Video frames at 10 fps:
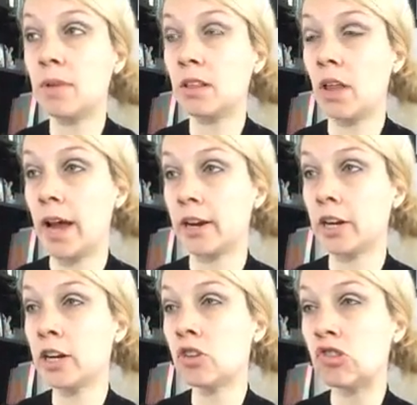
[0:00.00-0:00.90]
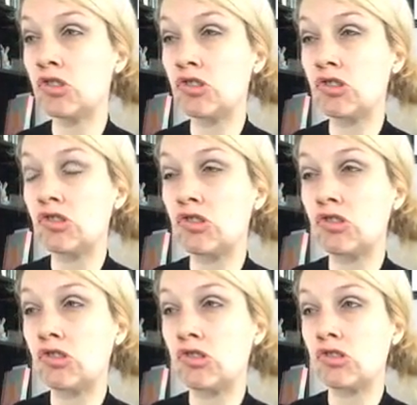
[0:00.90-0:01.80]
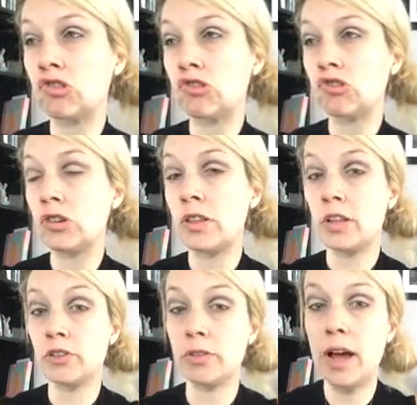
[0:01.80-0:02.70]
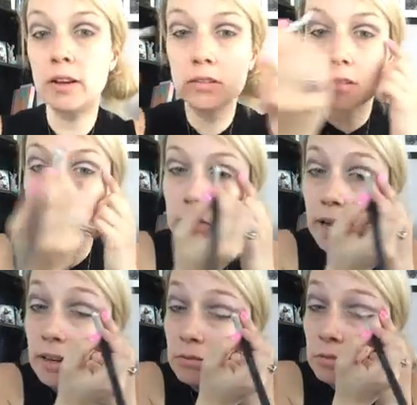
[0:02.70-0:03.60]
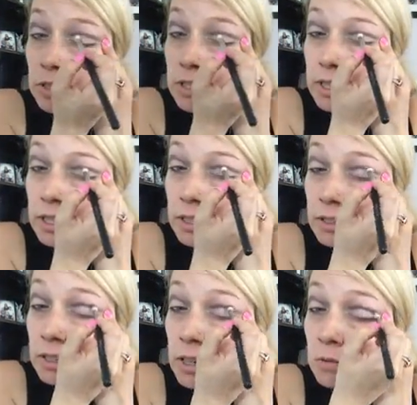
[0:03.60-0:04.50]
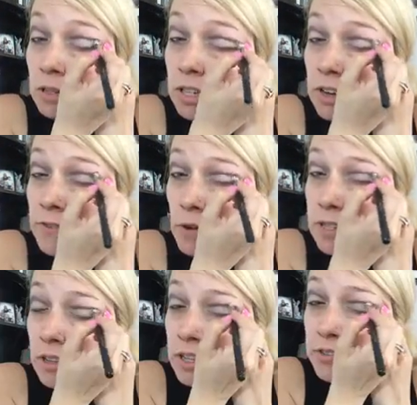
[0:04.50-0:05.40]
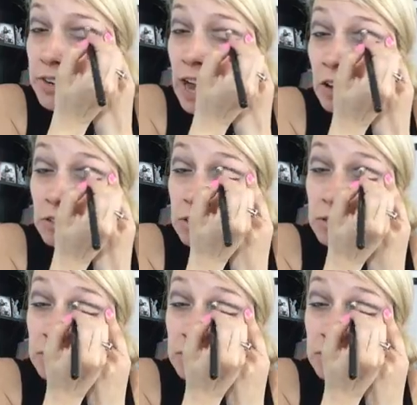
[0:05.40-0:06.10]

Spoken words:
liner and then do that. Okay, we're just gonna focus on this for now.